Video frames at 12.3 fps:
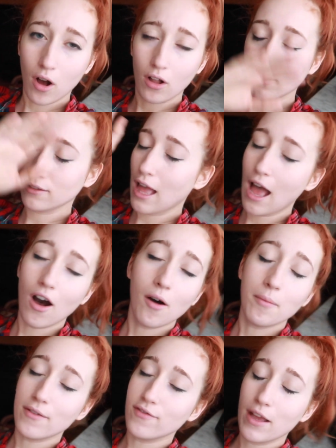All,
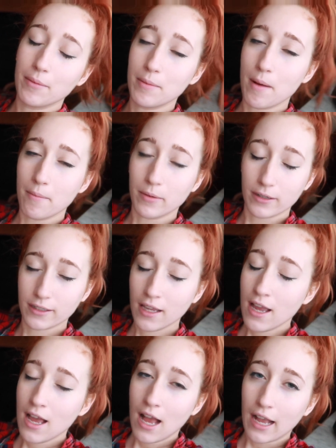all my family members
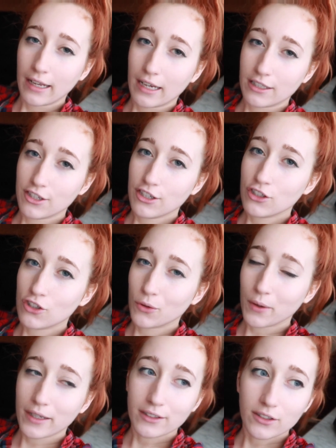I got to enjoy.